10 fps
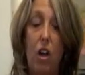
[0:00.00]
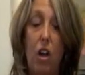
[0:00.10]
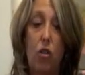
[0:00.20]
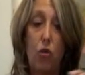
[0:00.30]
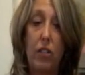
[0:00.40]

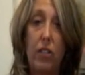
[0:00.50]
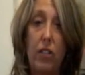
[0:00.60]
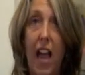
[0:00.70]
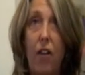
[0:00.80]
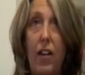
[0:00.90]
drills
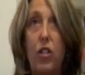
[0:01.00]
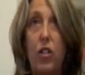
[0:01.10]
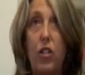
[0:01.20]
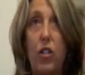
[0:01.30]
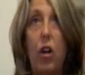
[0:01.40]
down
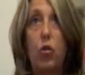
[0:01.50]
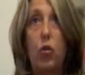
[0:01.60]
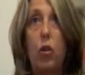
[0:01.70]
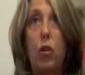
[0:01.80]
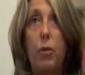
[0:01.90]
into
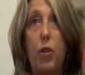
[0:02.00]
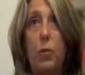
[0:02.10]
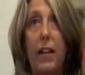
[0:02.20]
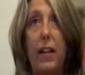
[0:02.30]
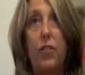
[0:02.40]
cultural
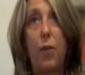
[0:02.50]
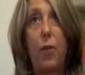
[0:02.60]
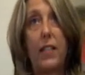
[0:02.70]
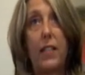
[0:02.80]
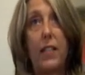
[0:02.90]
perspectives,
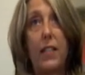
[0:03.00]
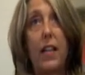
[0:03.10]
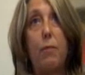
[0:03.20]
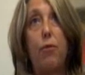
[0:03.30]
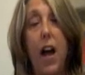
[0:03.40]
practices,
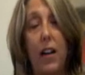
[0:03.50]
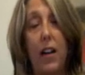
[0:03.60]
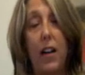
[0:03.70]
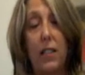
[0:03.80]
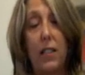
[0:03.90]
and
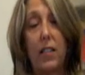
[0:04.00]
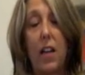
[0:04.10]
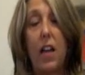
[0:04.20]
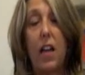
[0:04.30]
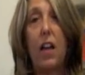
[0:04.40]
products
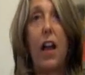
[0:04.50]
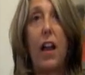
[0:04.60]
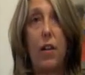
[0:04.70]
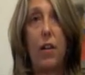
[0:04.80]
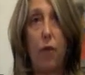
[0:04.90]

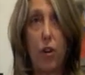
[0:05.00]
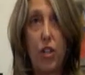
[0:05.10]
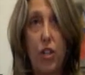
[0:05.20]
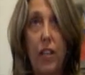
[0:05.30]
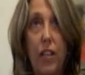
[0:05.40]
in the
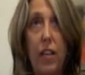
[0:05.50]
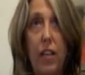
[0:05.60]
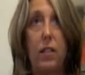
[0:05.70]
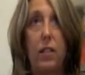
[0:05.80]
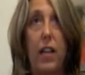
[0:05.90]
Virginia
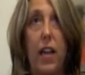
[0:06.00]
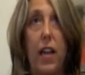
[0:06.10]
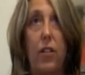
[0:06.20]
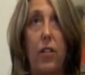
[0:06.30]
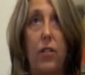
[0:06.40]

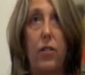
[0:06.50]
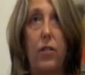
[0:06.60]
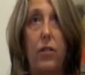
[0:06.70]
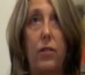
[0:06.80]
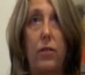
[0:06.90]
standards.
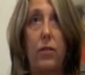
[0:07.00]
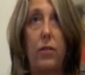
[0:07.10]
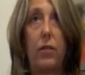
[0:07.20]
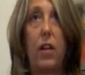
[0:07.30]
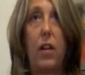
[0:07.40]

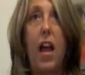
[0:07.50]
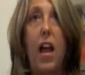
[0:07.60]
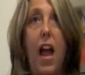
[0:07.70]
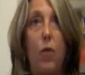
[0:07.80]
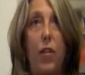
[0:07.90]

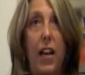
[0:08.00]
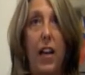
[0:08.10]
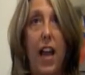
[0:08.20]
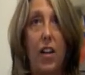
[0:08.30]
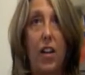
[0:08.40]
And with
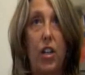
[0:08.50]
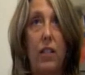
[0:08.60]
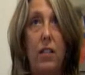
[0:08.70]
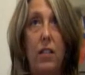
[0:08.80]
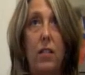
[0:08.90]

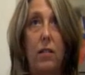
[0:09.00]
connections,